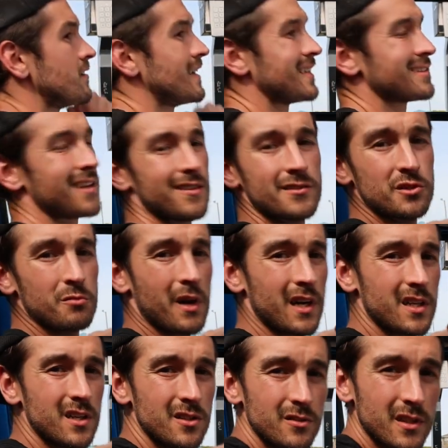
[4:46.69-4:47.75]
Not telling you my
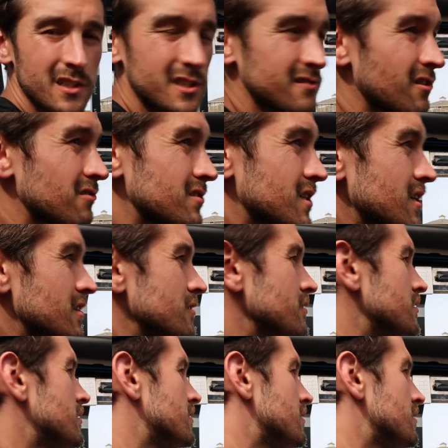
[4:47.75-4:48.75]
code, get your own code.